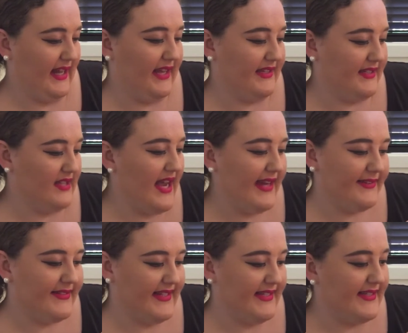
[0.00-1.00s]
can delight your
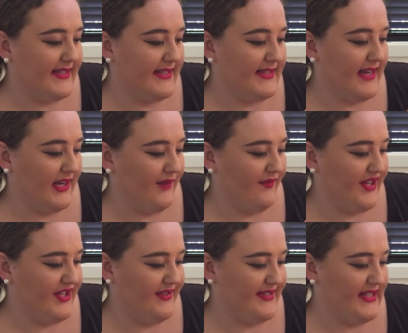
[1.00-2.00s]
senses and
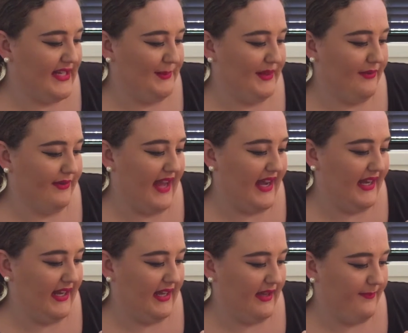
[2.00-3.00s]
enrich your skin with organic